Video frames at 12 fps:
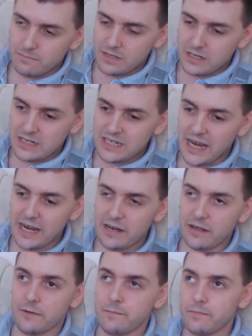
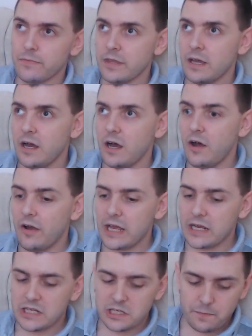container, I
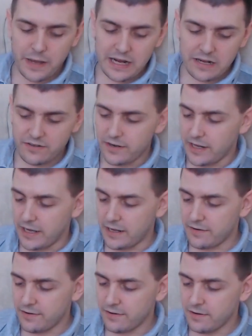expected
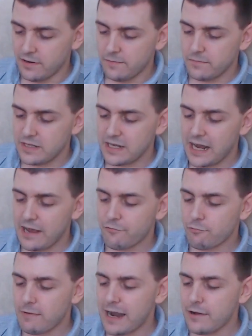it to have
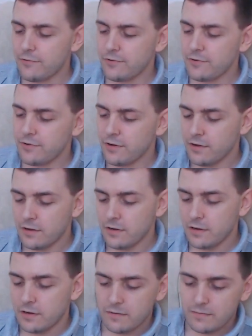round
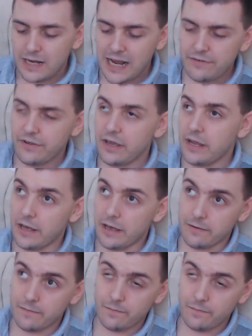candy in it.